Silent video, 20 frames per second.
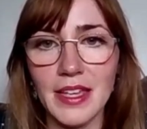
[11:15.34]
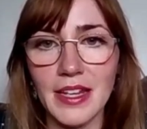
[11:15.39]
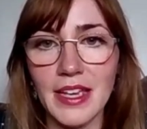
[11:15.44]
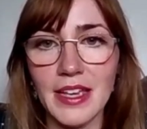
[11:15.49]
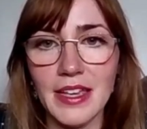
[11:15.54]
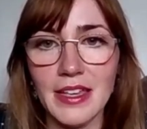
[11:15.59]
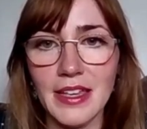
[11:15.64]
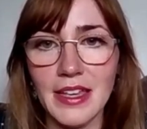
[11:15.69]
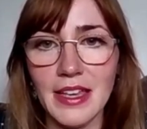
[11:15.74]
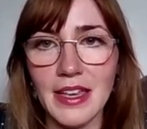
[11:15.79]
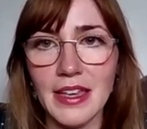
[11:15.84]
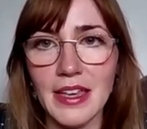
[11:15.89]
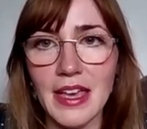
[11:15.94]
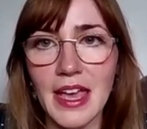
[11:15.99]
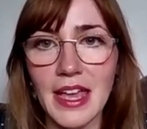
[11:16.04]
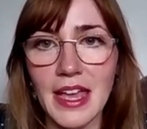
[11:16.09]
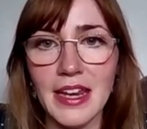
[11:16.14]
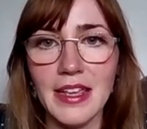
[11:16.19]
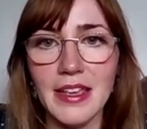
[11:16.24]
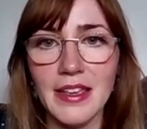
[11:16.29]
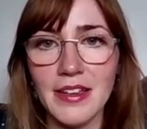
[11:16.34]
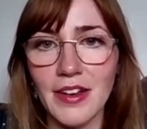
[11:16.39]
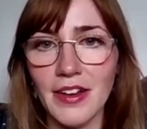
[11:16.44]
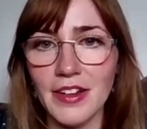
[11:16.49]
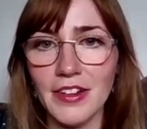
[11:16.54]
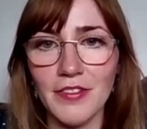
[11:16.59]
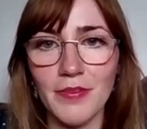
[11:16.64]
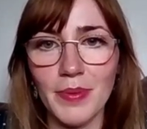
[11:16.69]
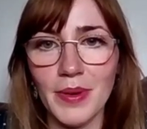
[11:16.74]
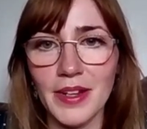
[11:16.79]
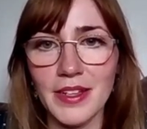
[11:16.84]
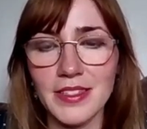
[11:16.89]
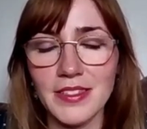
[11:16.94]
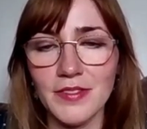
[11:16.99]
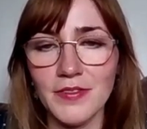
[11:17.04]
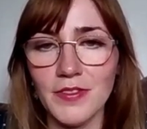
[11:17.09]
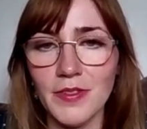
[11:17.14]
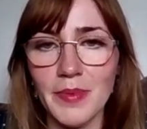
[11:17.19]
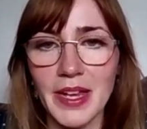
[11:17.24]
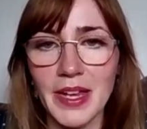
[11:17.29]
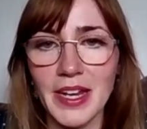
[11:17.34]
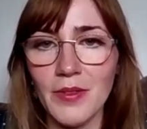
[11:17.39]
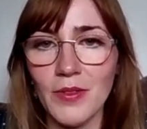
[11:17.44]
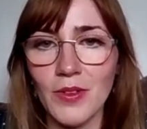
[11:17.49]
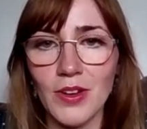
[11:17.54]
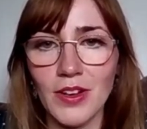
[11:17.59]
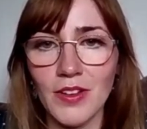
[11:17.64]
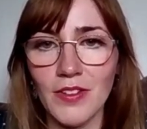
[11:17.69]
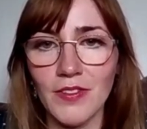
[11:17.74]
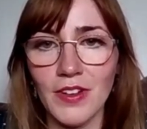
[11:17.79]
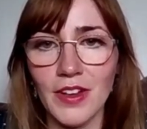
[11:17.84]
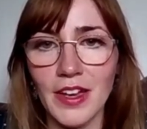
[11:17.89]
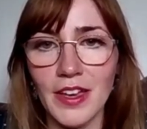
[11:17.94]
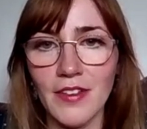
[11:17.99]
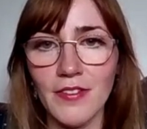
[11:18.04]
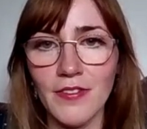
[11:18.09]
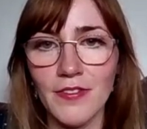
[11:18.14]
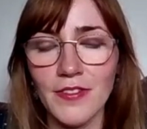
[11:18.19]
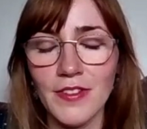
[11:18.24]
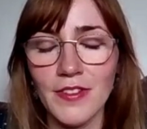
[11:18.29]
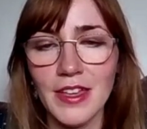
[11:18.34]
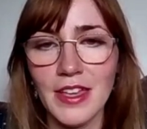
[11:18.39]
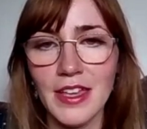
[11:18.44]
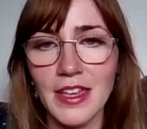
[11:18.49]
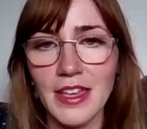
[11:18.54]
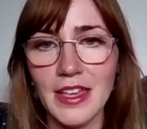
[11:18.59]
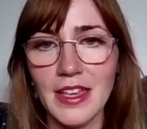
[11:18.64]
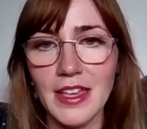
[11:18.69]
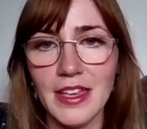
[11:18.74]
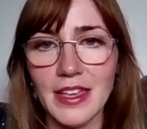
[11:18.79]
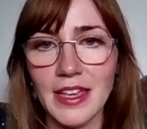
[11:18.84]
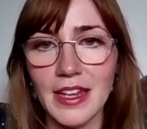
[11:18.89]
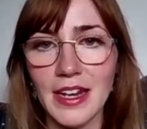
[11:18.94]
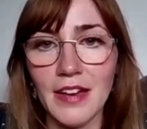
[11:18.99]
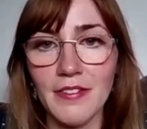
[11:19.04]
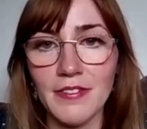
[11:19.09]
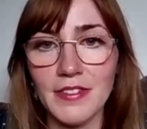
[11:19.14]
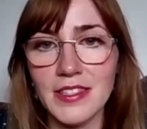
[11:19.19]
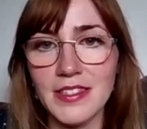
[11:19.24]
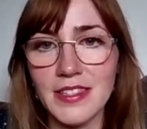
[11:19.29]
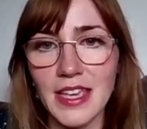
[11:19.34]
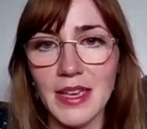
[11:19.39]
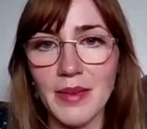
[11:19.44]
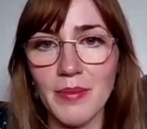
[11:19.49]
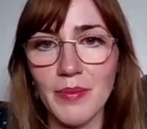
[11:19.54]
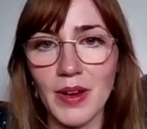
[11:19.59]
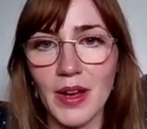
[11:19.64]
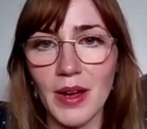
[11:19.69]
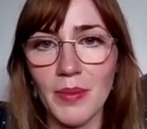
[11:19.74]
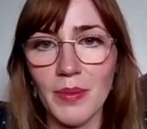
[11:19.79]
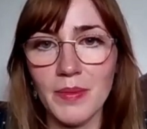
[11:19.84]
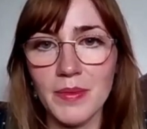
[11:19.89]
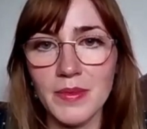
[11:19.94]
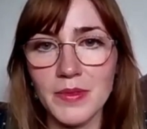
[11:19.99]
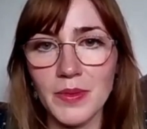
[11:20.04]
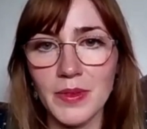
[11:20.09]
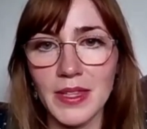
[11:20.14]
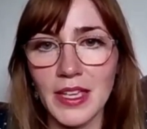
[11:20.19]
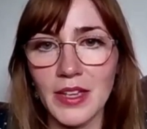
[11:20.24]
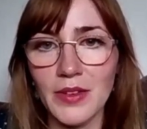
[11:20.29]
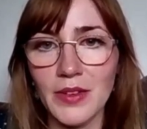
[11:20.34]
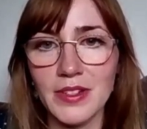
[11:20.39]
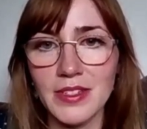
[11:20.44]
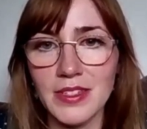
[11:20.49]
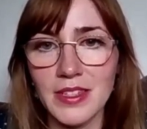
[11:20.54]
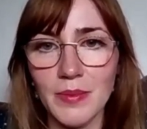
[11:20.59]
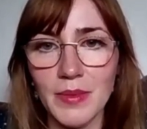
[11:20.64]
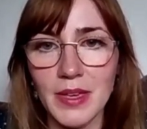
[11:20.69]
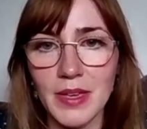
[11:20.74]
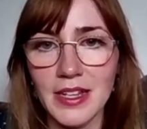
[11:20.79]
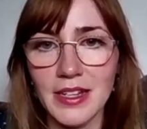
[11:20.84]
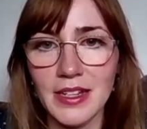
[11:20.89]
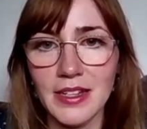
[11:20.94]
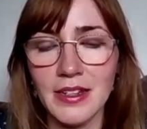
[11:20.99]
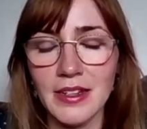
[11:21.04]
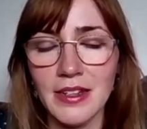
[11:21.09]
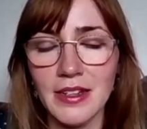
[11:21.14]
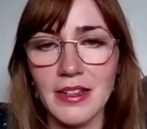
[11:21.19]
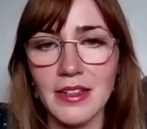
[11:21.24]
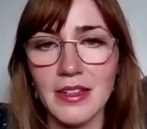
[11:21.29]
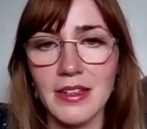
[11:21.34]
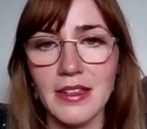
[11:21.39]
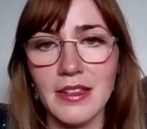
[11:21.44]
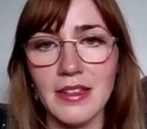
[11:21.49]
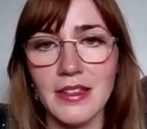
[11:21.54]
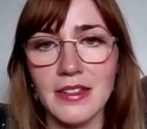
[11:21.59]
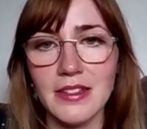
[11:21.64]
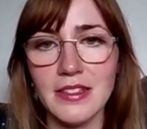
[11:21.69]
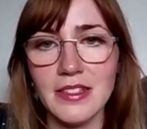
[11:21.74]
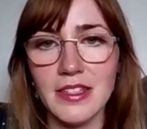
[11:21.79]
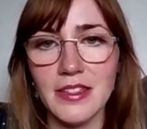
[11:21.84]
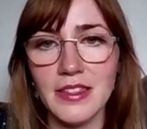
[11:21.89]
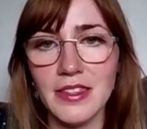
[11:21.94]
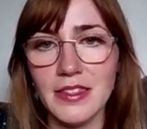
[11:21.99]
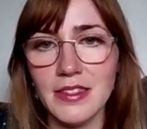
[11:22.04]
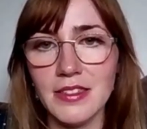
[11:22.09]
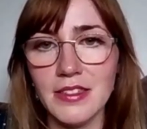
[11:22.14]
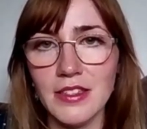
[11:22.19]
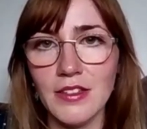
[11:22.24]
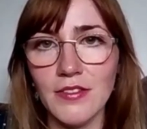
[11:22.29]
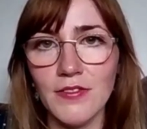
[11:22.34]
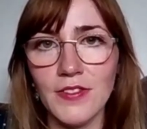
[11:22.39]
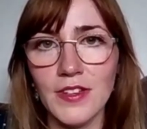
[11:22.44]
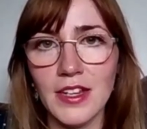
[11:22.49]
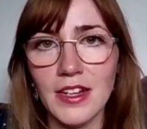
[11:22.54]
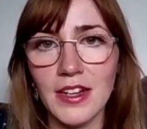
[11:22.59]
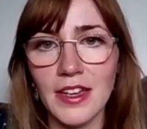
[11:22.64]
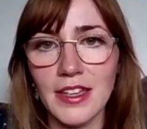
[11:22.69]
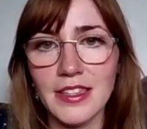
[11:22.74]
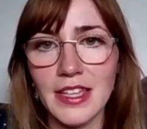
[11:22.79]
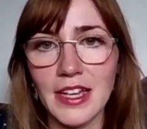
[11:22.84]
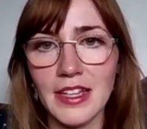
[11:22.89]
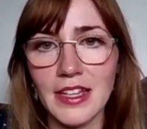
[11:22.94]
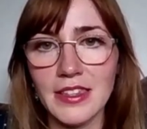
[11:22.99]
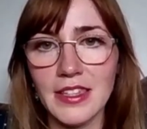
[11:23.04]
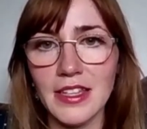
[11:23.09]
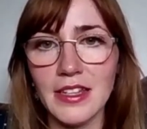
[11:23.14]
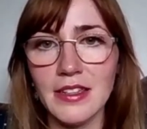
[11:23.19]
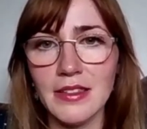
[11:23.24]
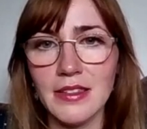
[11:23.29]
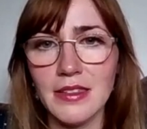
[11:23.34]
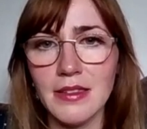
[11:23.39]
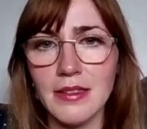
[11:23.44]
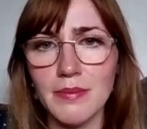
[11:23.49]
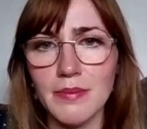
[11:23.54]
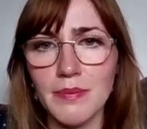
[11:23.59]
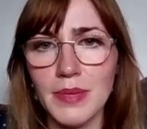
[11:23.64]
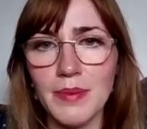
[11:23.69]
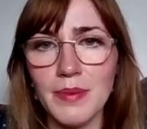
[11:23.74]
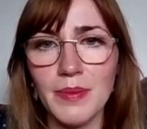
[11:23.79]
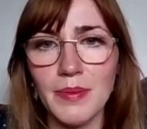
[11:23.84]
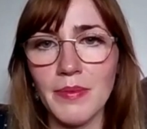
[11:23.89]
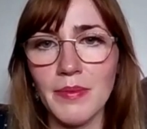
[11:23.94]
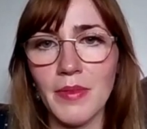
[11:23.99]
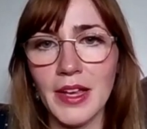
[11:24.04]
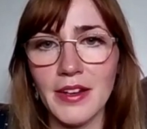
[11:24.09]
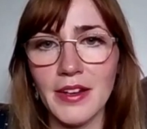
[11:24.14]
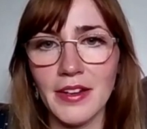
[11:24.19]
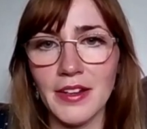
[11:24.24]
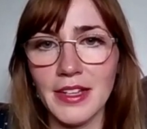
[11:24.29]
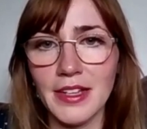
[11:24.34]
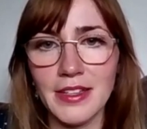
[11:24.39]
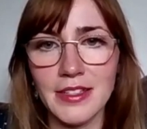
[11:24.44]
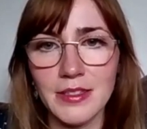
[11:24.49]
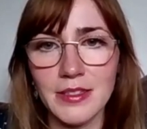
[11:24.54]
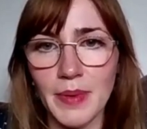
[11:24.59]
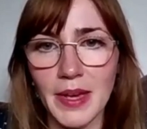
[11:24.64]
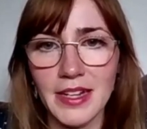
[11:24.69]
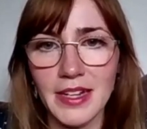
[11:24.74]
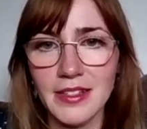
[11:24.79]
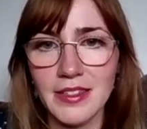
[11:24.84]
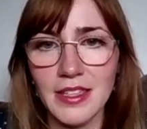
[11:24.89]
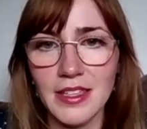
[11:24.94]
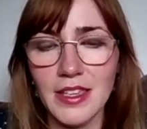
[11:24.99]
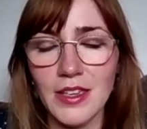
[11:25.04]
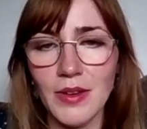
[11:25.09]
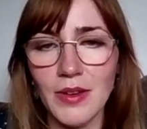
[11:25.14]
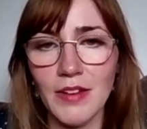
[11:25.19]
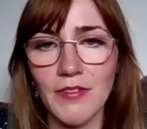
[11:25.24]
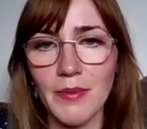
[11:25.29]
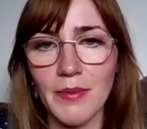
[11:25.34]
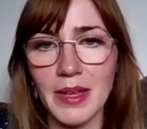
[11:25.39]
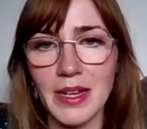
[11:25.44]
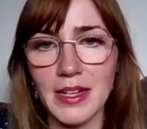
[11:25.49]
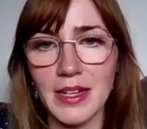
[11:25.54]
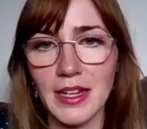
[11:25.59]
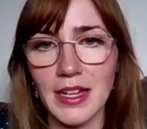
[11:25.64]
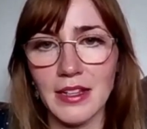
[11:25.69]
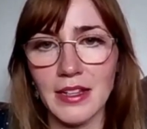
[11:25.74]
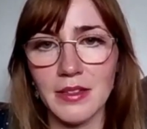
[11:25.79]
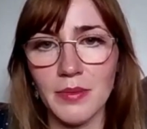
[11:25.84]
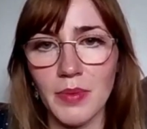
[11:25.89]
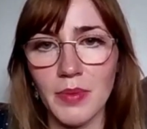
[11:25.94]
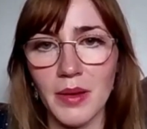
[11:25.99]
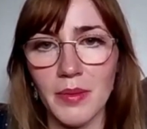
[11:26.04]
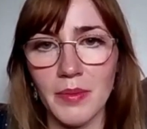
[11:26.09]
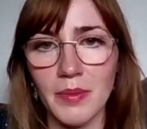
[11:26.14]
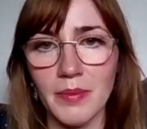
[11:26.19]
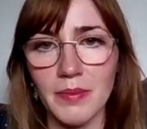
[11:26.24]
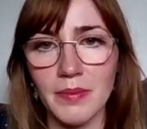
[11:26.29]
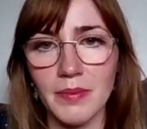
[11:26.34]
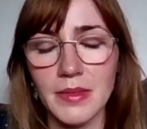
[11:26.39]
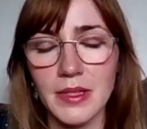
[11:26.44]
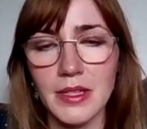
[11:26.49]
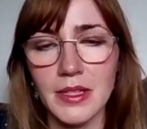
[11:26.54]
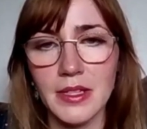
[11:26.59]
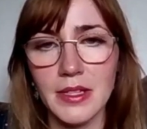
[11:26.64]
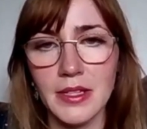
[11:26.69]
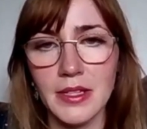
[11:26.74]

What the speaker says: that any kind of person from any walk of life can have the same problems when they go into the meeting. Do you feel like that people might not expect that you have a mental health problem?